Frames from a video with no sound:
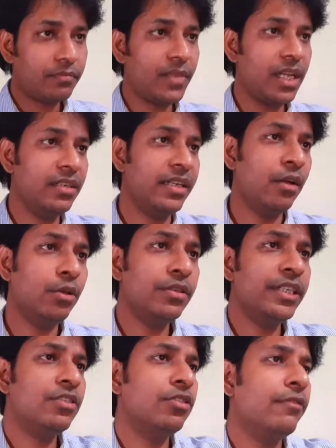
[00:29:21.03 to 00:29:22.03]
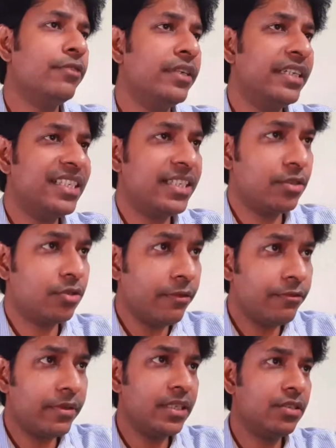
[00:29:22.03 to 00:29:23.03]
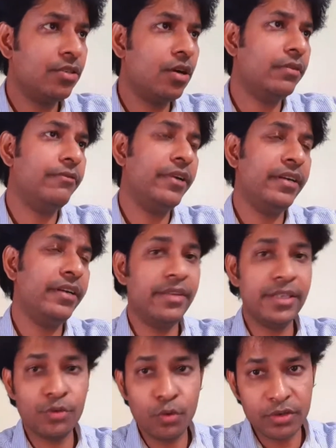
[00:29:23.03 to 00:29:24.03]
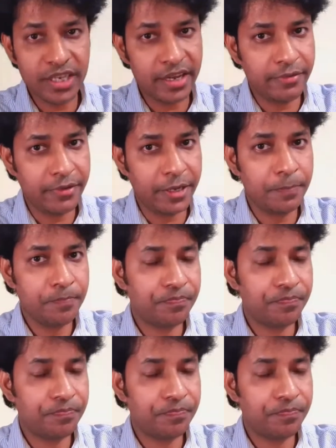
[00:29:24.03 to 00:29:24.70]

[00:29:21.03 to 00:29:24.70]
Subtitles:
download this software. This software is not very resource heavy.